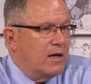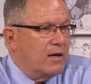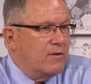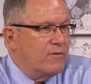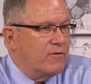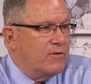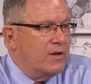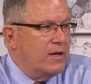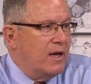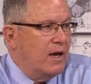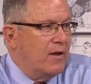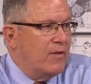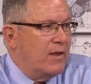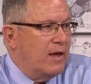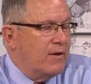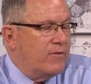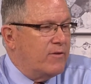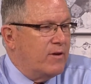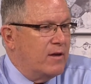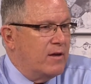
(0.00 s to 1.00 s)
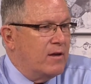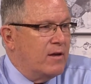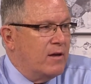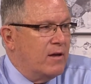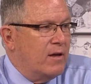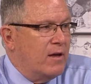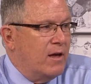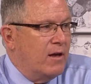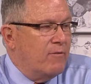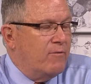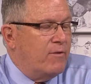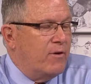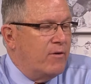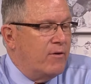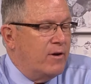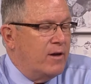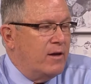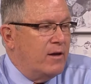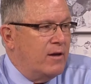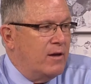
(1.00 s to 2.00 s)
I can see how that's a, a
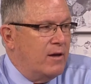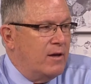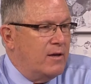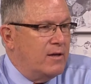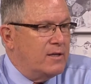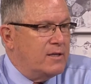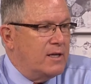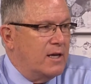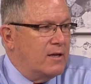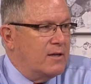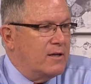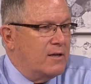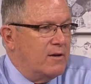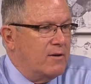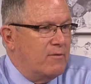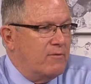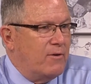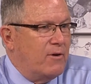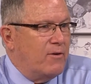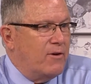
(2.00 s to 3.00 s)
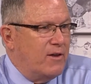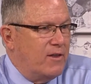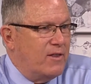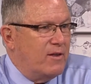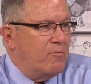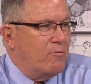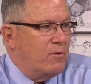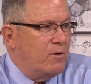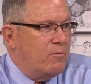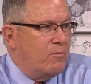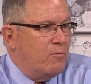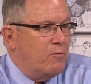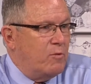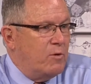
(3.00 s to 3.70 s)
very sensitive area that would,